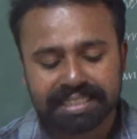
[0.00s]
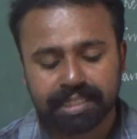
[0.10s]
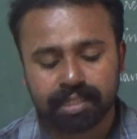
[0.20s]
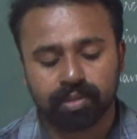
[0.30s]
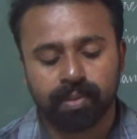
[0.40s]

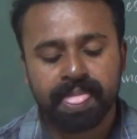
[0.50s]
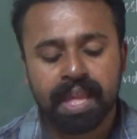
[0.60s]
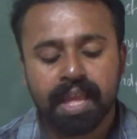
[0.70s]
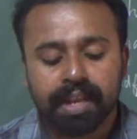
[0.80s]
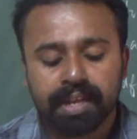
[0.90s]
ago,
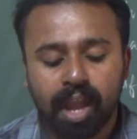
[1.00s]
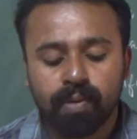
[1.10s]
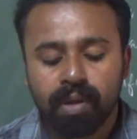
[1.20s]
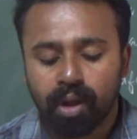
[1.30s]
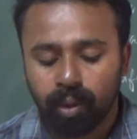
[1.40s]

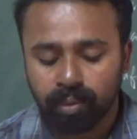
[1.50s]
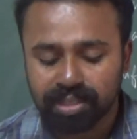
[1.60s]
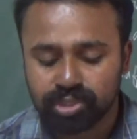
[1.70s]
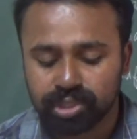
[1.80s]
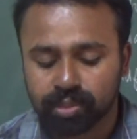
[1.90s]
now all
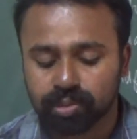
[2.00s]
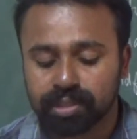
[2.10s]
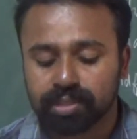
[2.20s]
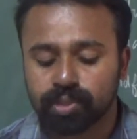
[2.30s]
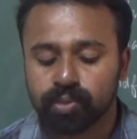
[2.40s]
she
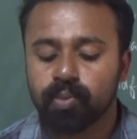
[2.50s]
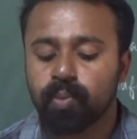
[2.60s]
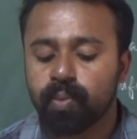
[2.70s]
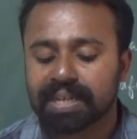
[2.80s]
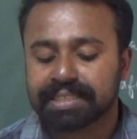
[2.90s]
could do
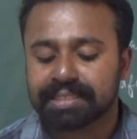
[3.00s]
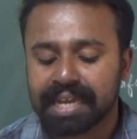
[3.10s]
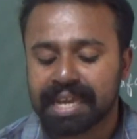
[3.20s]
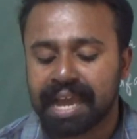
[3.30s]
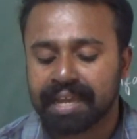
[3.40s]
was
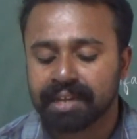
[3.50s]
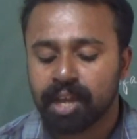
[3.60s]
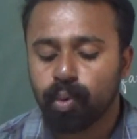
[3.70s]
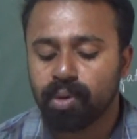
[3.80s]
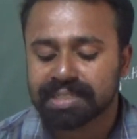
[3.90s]
tie
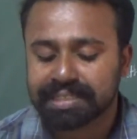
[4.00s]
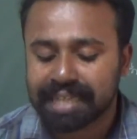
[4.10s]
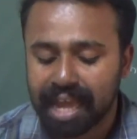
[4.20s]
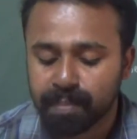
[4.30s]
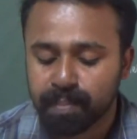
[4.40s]
an old
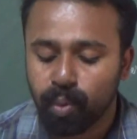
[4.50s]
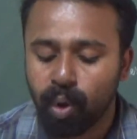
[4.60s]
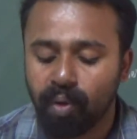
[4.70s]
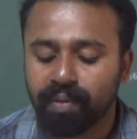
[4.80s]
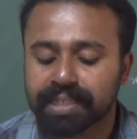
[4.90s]
scarf
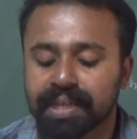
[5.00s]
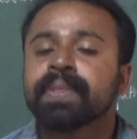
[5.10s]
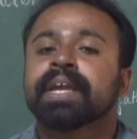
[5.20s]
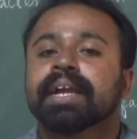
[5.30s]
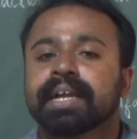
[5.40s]
over
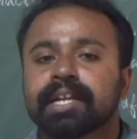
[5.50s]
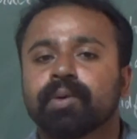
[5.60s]
the head.